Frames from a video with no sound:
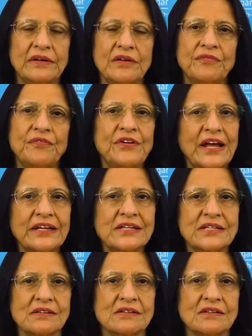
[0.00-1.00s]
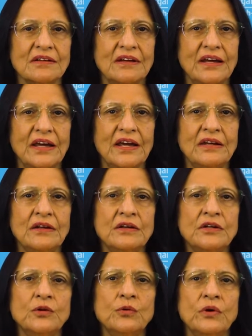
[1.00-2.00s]
reflected in a
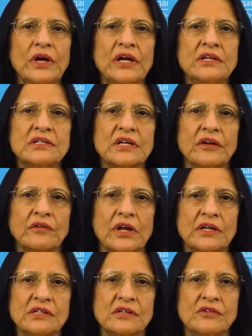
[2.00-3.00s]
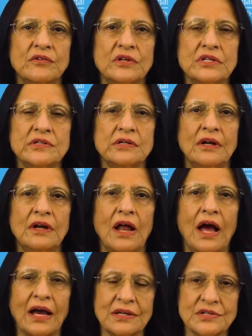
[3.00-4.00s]
new integrated regional
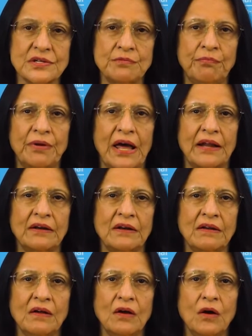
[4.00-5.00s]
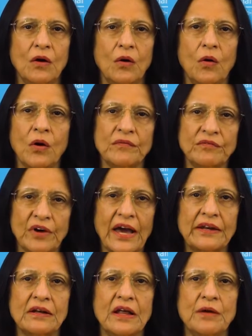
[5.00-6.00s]
action plan on
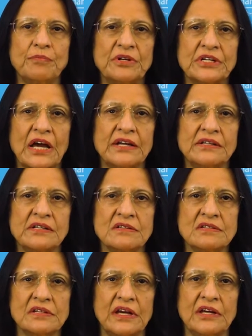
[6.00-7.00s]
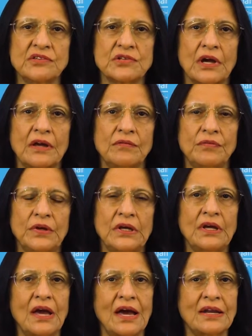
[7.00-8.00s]
viral hepatitis,
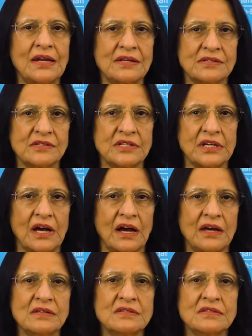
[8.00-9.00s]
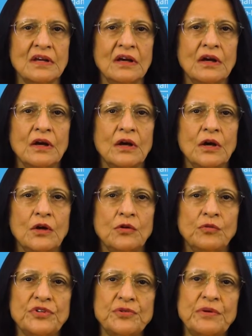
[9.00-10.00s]
HIV and STIs,
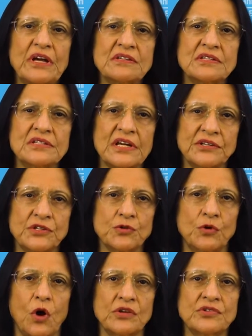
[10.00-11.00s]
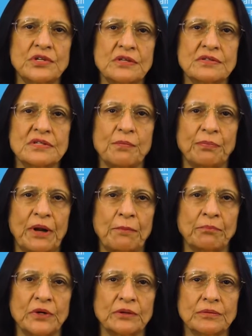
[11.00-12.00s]
which we are set to launch in
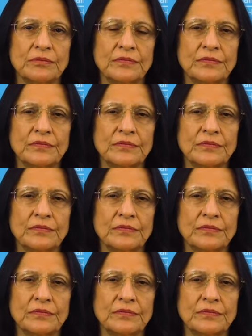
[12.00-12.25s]
September.